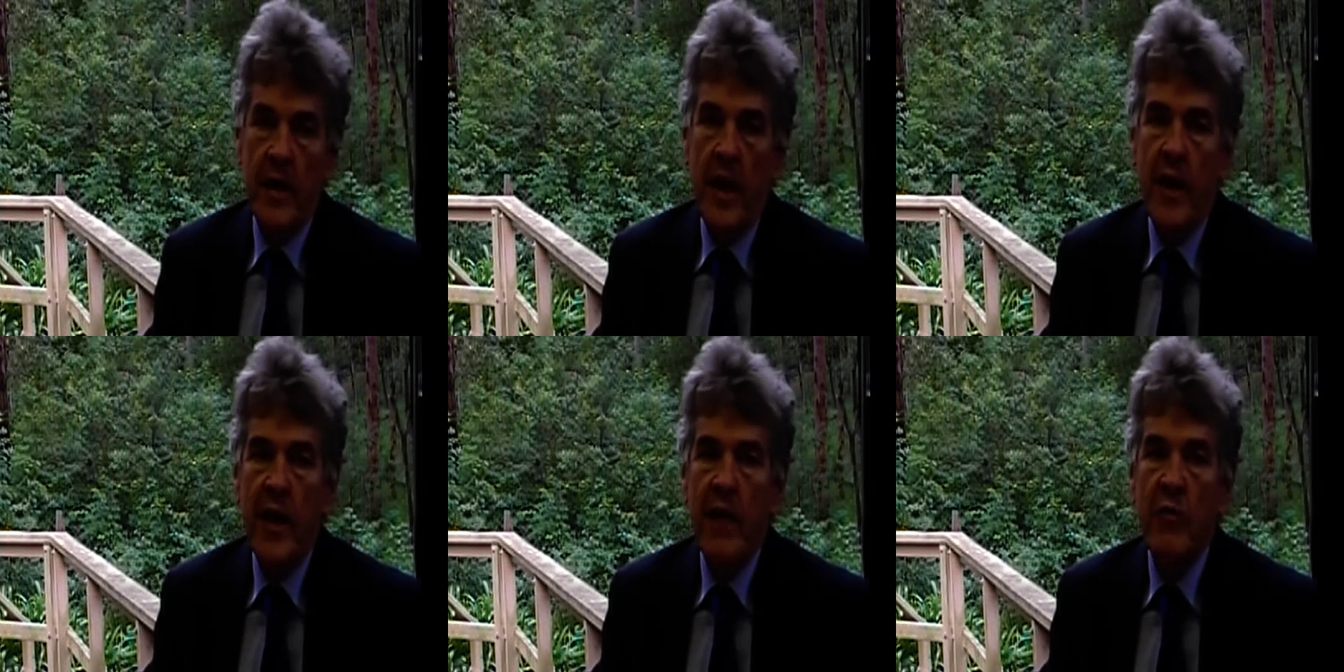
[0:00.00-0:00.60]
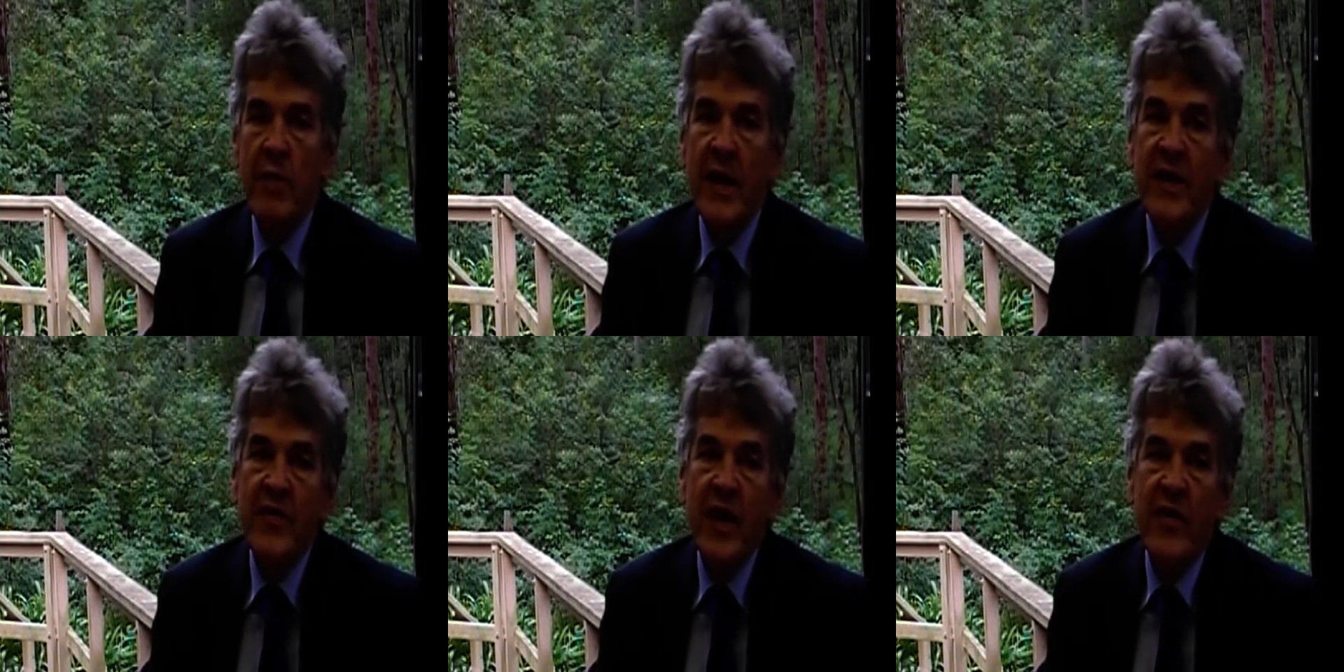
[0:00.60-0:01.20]
And they
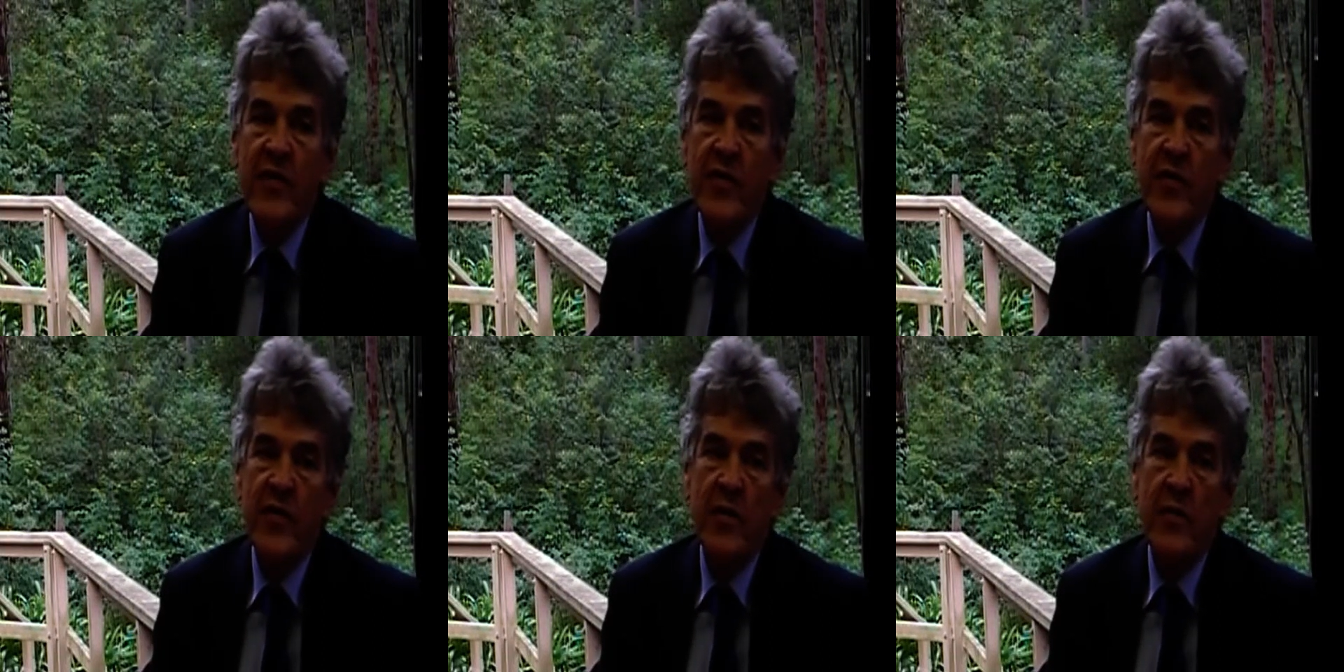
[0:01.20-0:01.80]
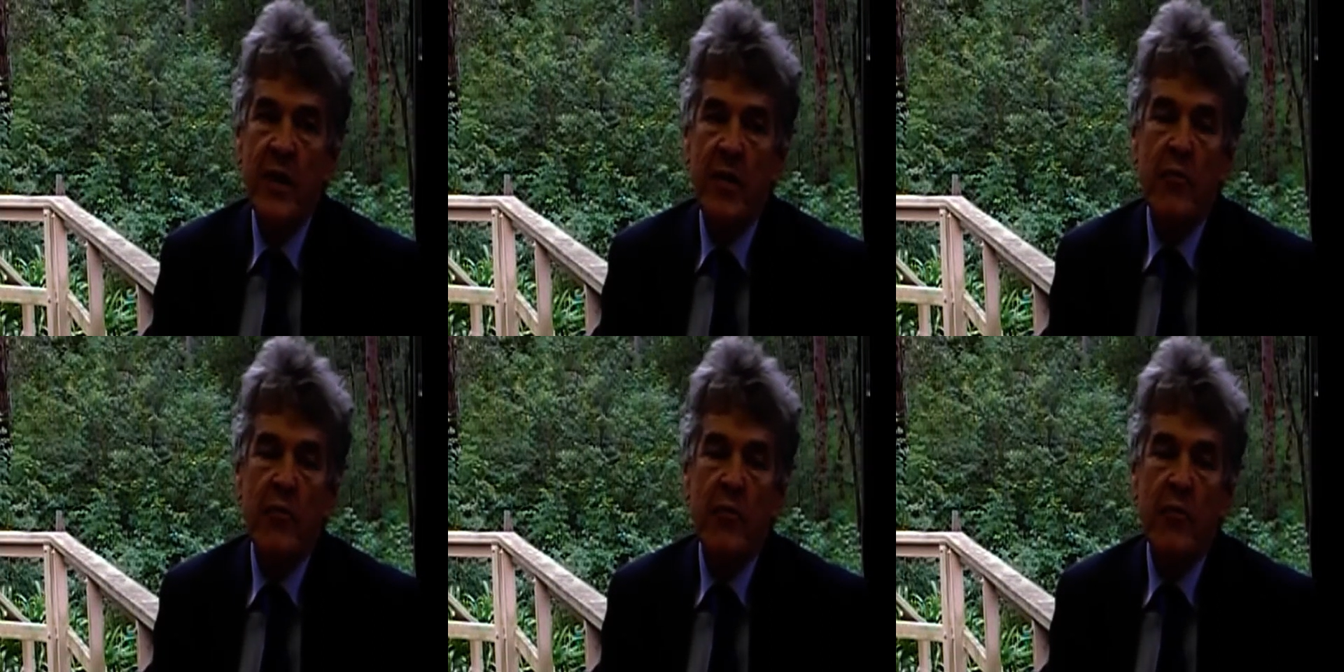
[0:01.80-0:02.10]
replaced that system then.